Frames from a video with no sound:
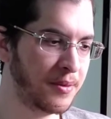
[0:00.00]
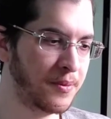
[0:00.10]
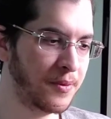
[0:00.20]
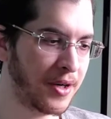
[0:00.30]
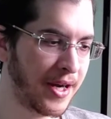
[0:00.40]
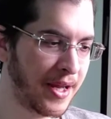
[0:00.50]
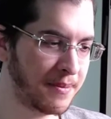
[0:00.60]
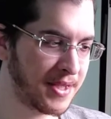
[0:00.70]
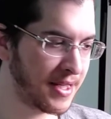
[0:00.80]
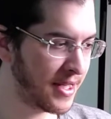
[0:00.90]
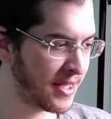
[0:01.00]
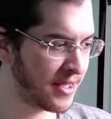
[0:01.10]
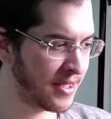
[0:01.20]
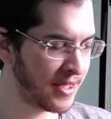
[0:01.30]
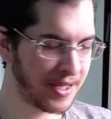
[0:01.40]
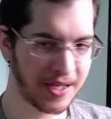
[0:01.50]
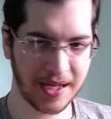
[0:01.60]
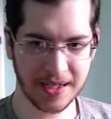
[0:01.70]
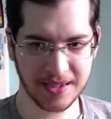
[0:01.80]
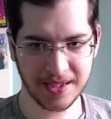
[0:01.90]
where I am today.
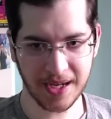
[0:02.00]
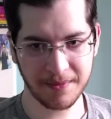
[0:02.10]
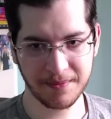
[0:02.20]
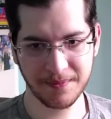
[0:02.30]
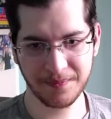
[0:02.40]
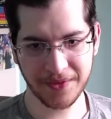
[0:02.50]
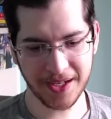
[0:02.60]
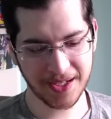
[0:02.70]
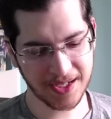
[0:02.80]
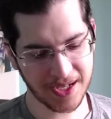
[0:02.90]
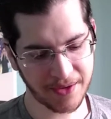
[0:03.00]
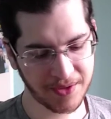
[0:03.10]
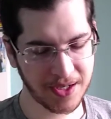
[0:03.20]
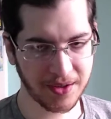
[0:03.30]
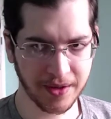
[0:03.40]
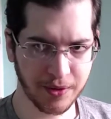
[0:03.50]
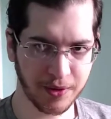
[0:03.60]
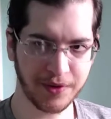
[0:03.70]
And I every year I record a